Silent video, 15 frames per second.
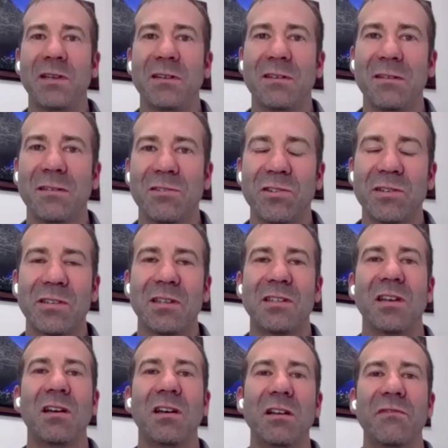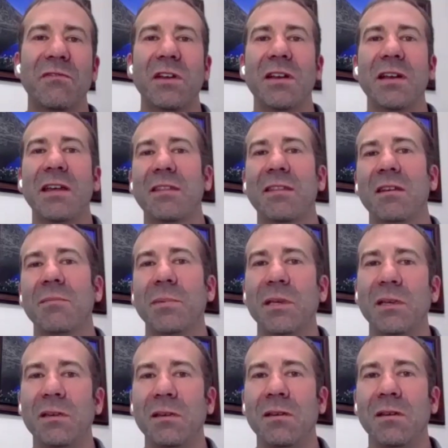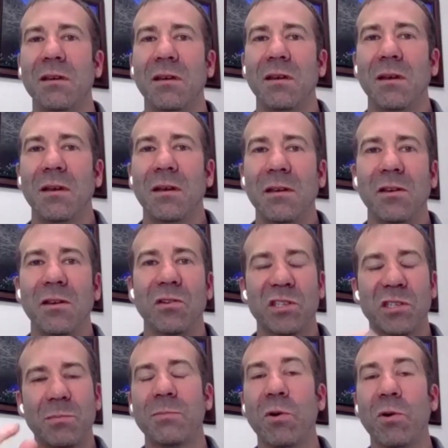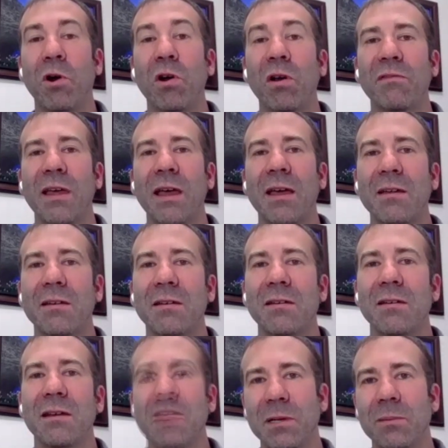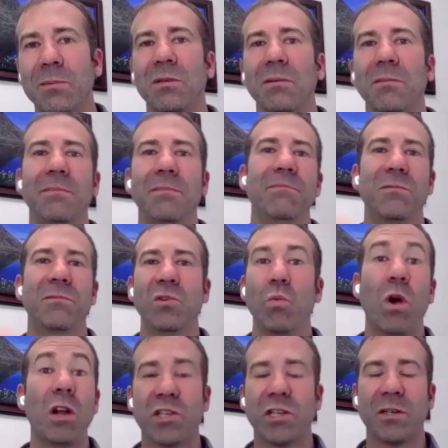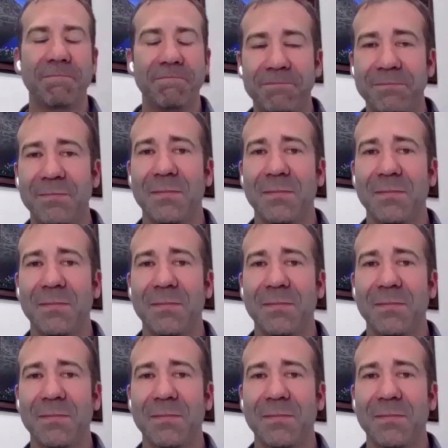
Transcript: been just a ton of fun, Nathan, to be you know a small part of that and to be able to to watch it.